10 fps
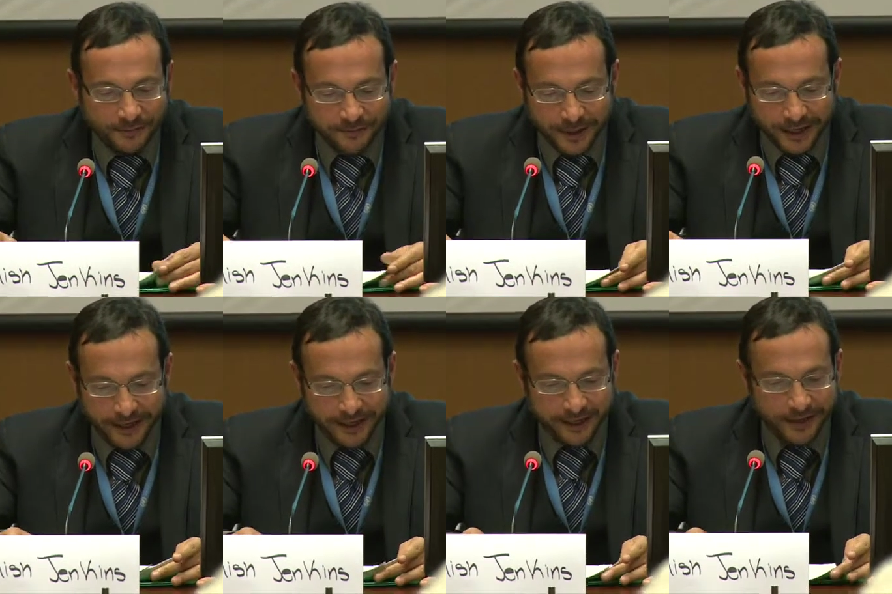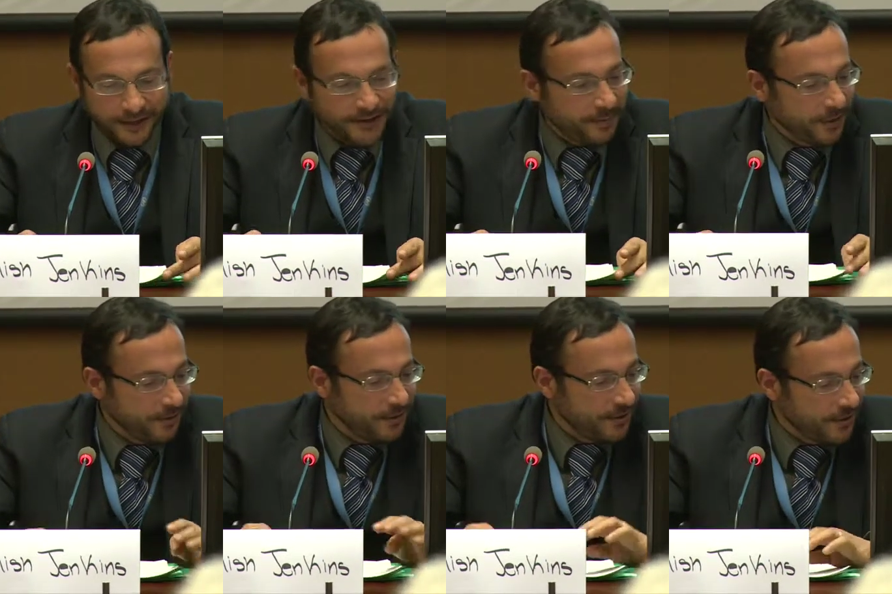of my
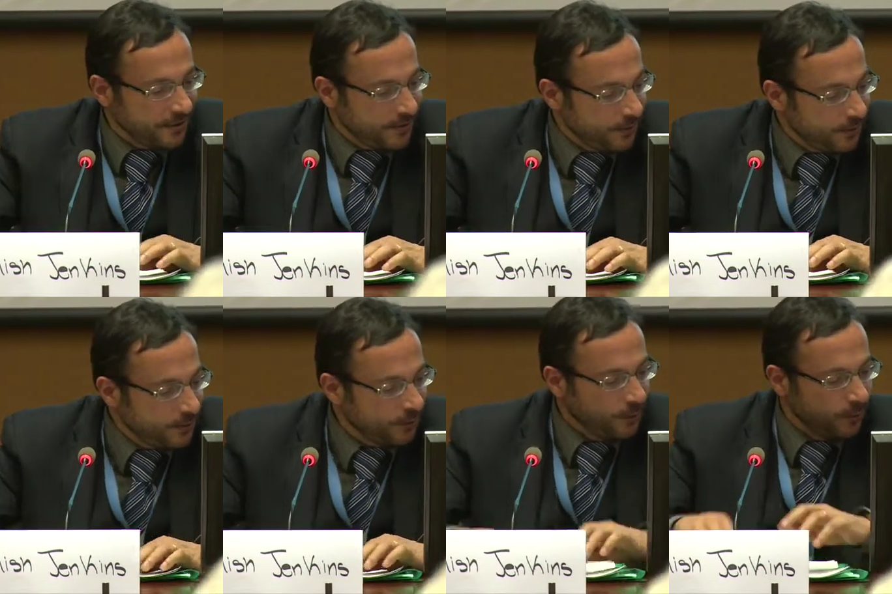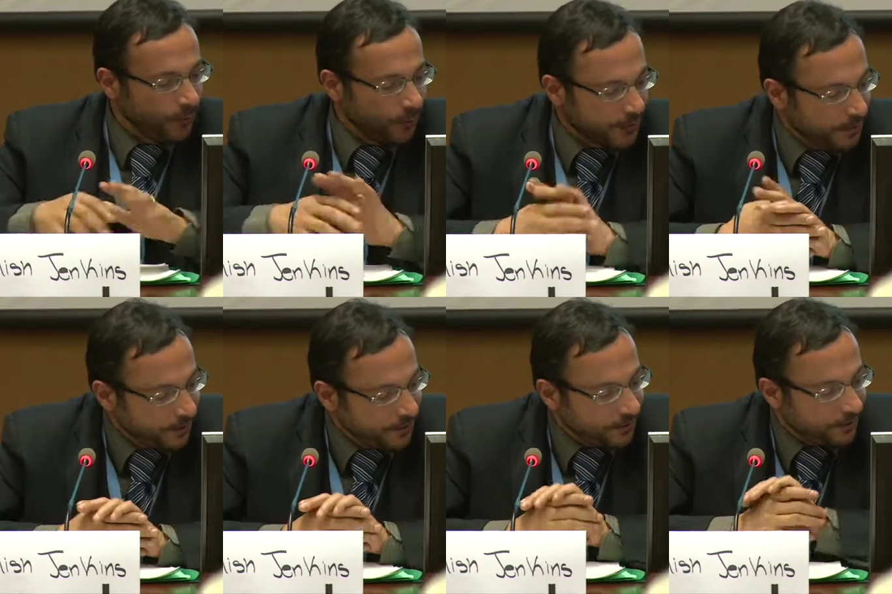experiences. You wanted
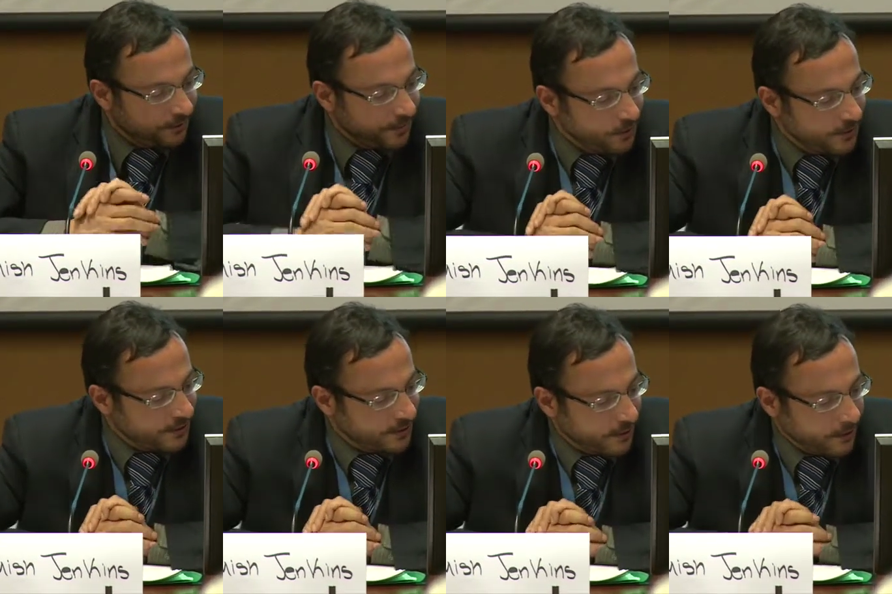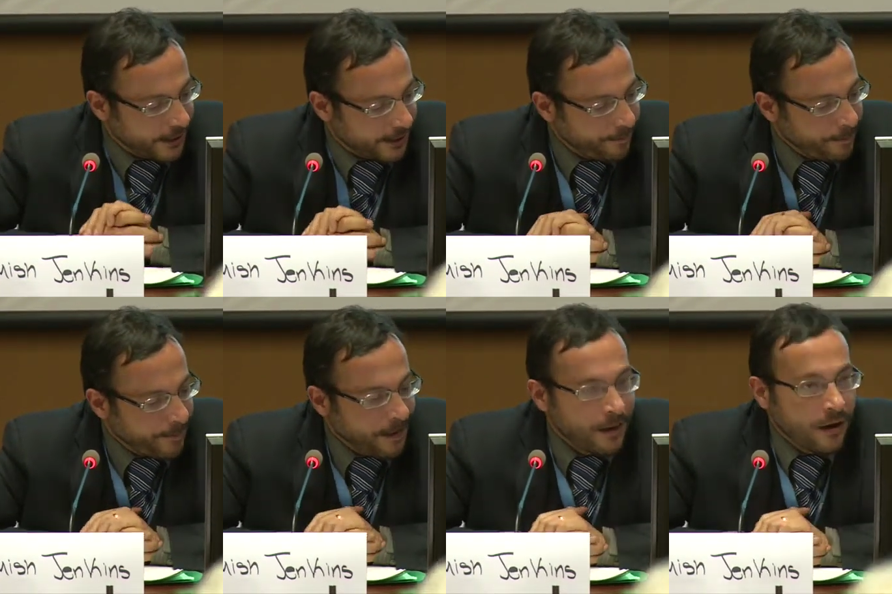me to focus on
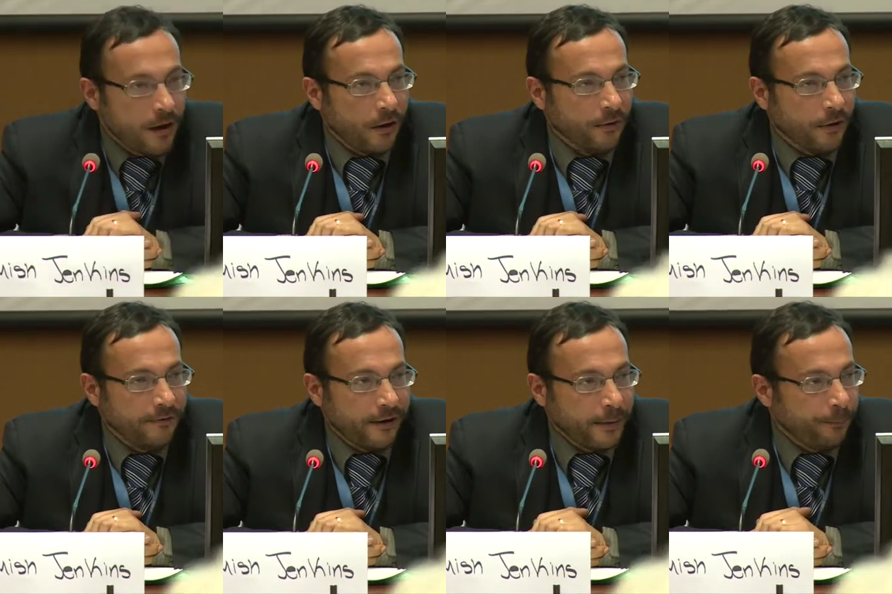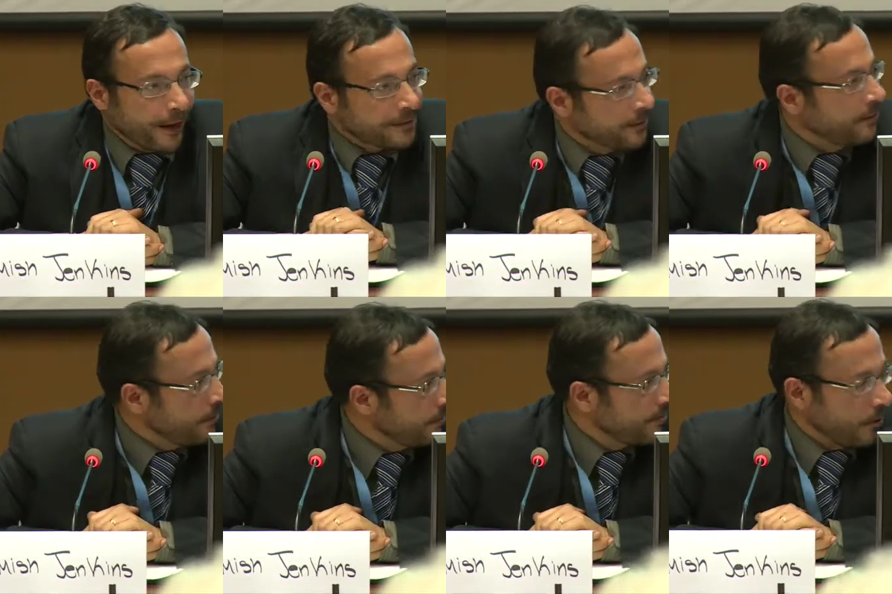very
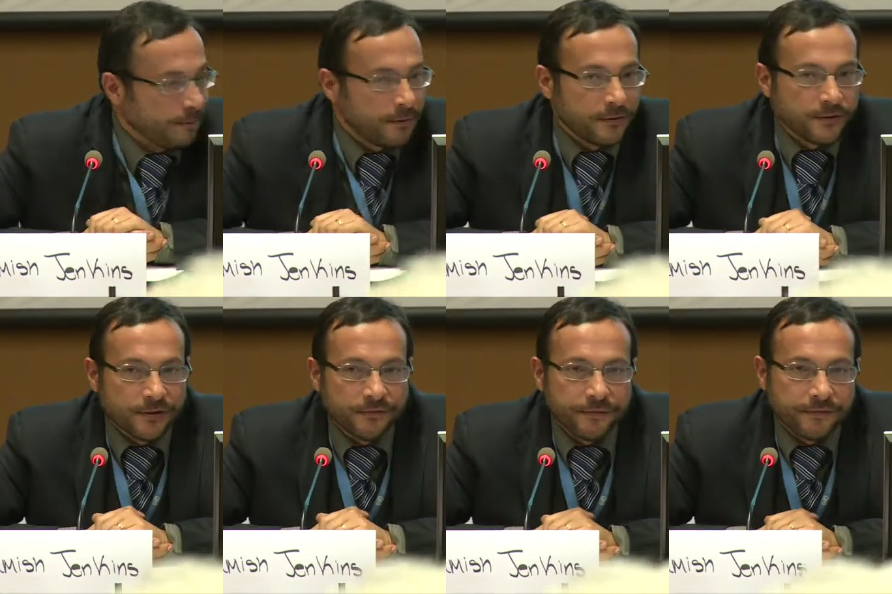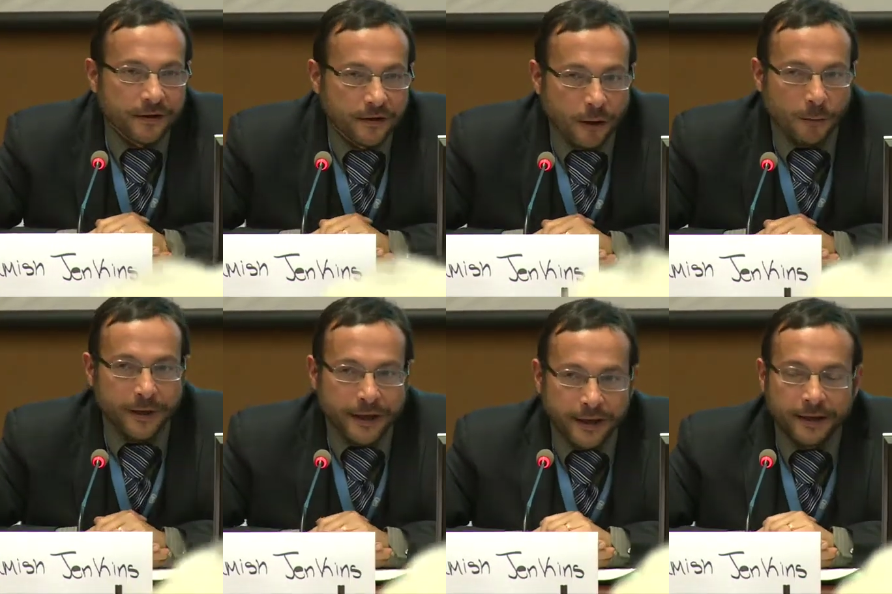practical examples of
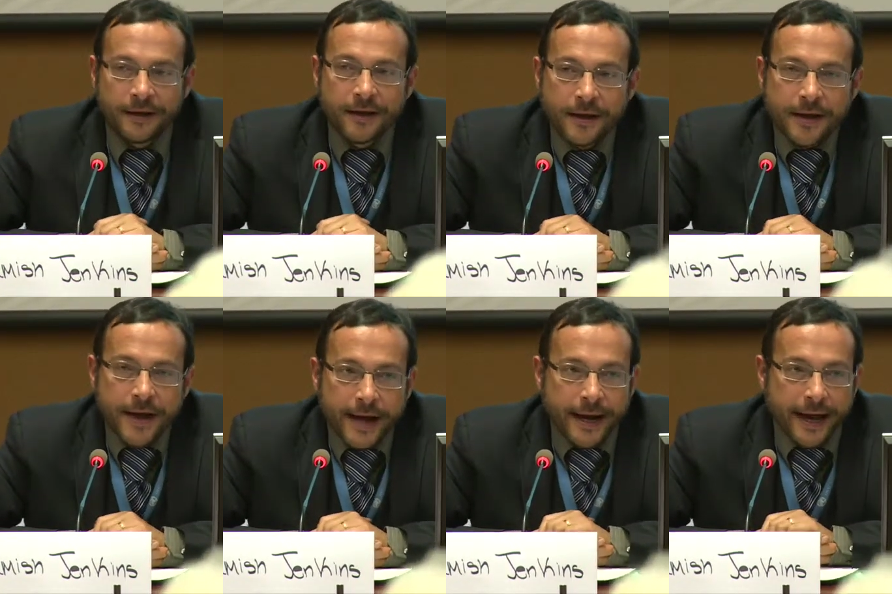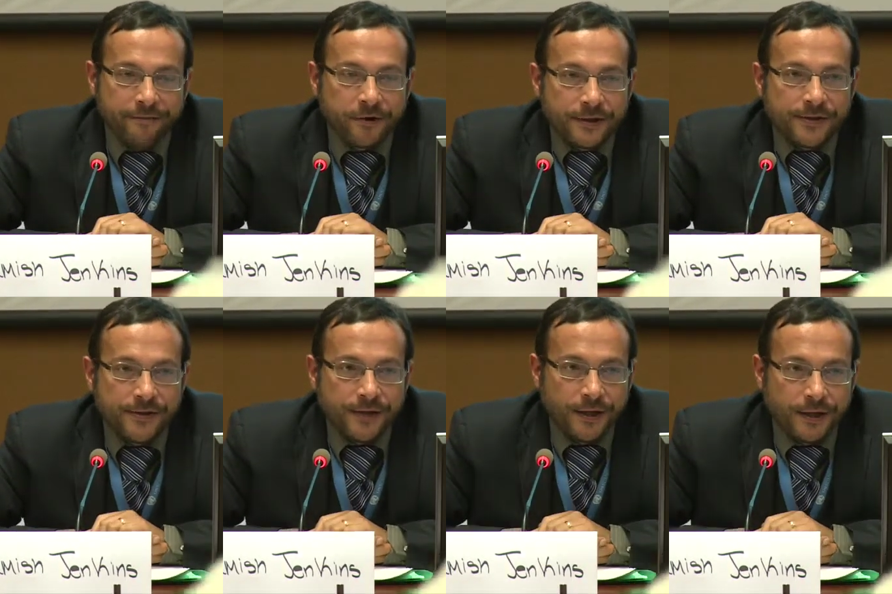lobbying and
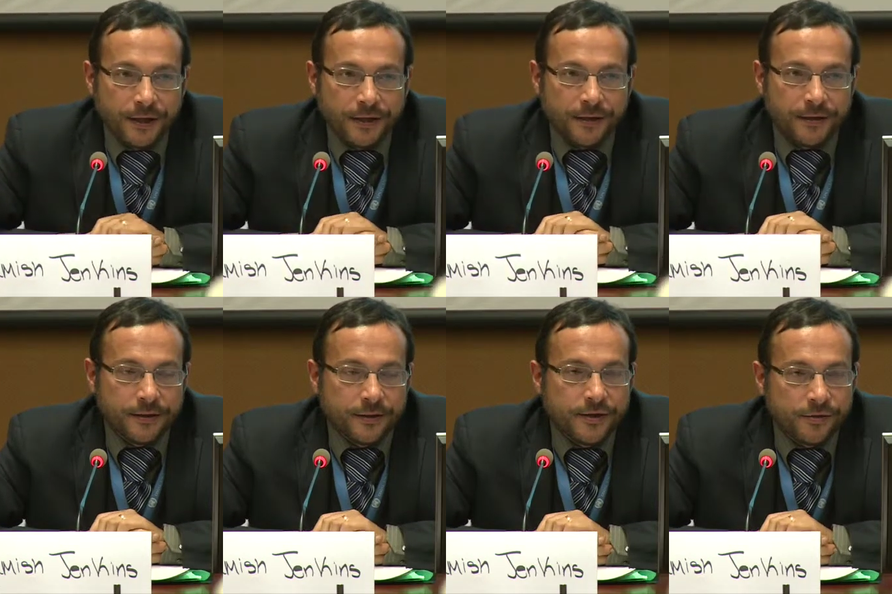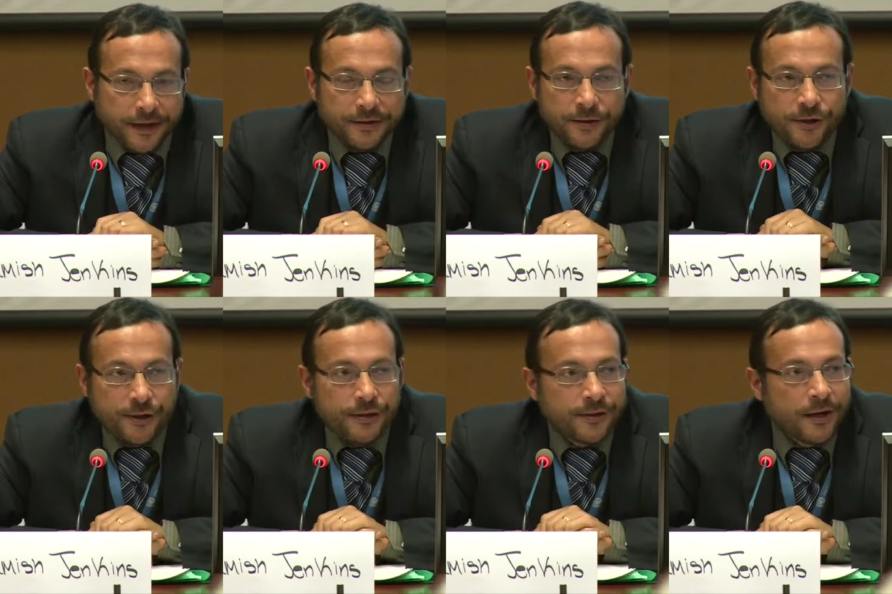advocacy
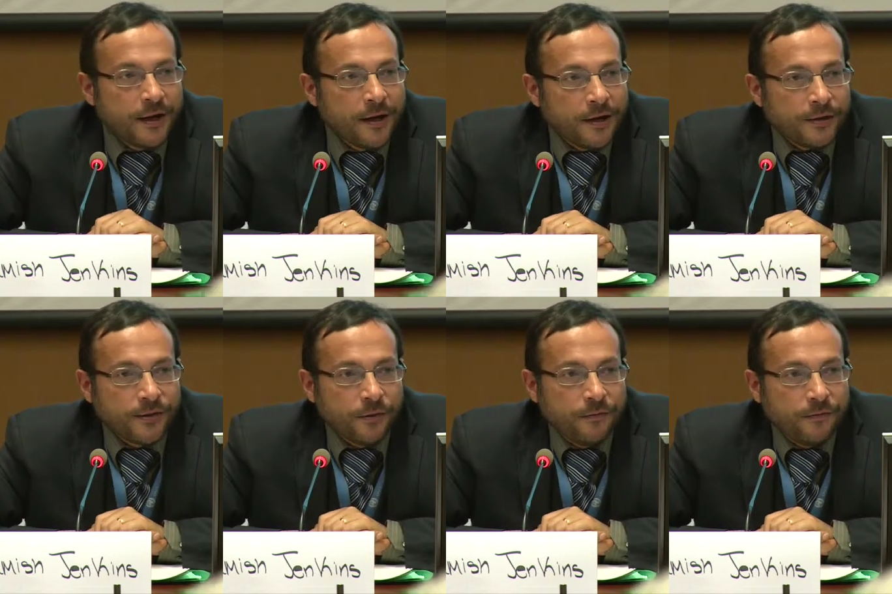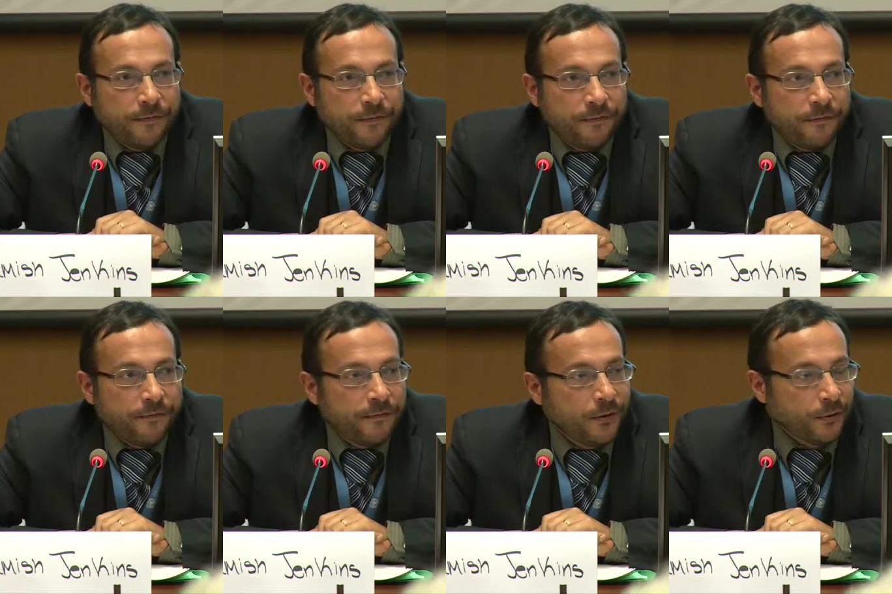strategies. So
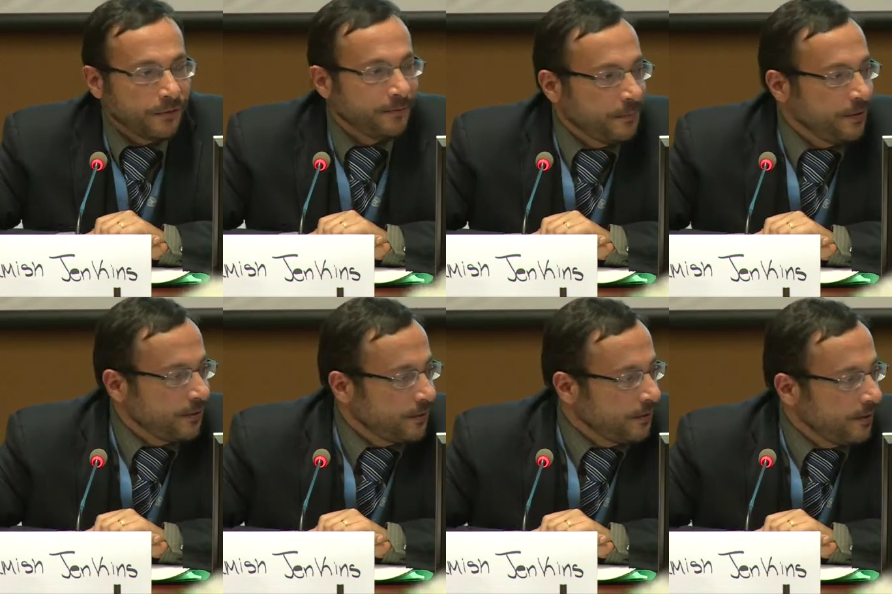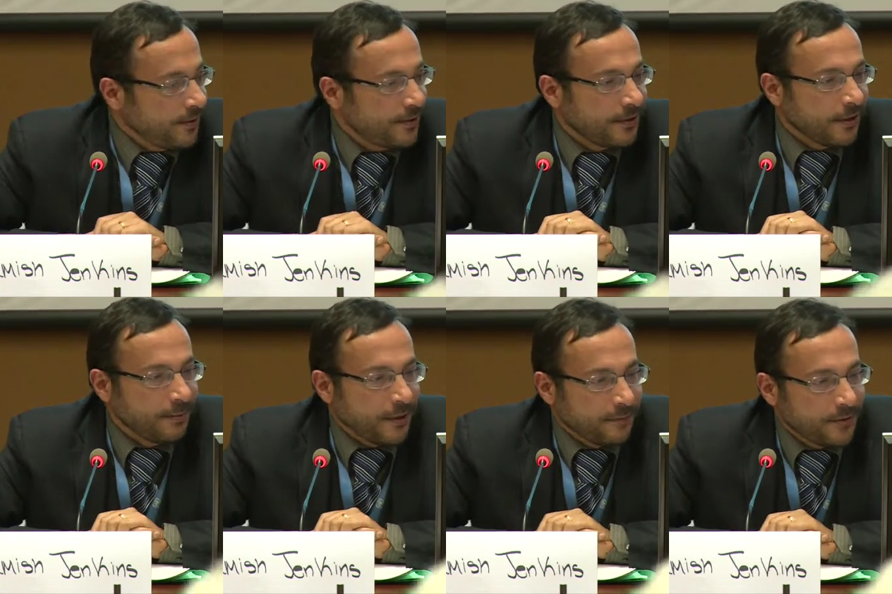in order for me to do this
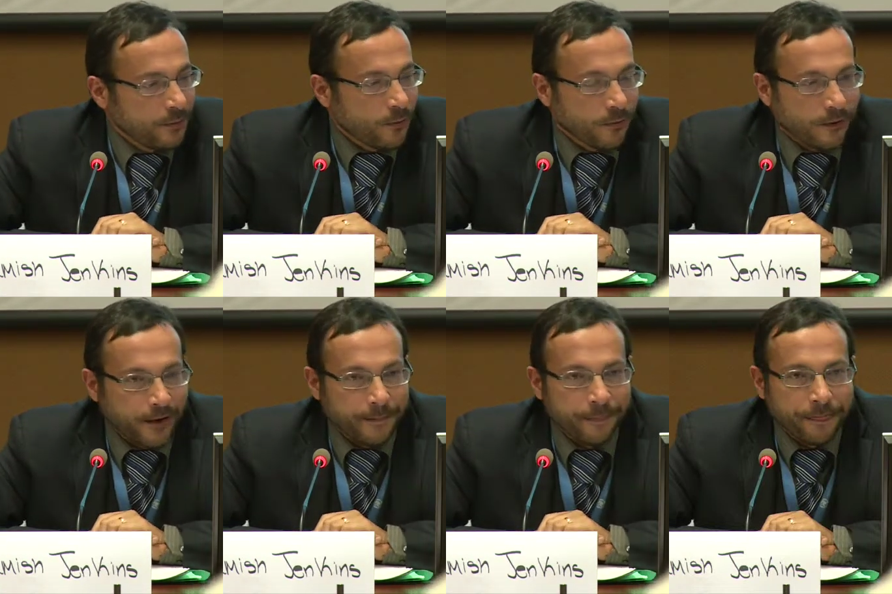perhaps more